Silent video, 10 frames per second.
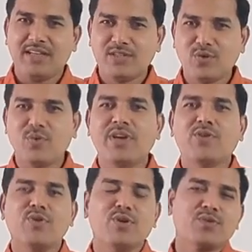So we are
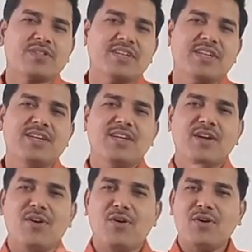going to study
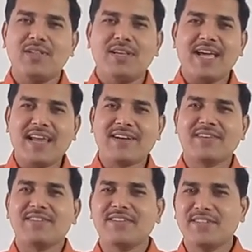all the
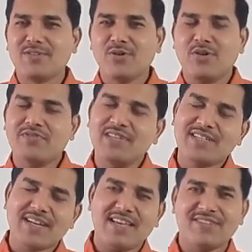characteristics of these
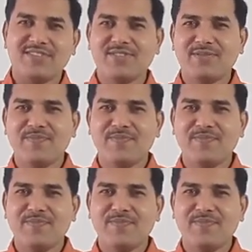classes.